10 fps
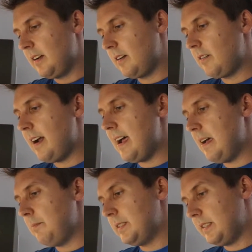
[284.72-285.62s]

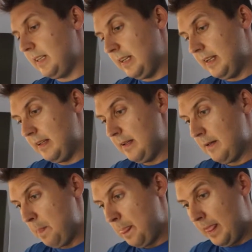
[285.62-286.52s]
grams.
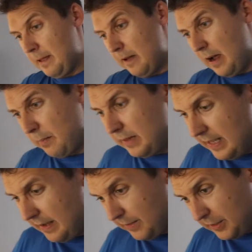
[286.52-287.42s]
I
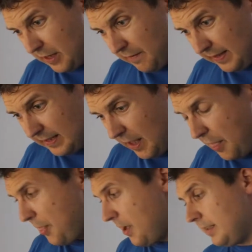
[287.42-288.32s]
believe a serving is
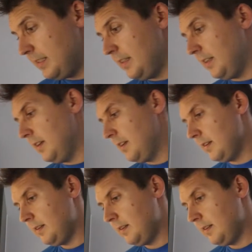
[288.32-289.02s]
30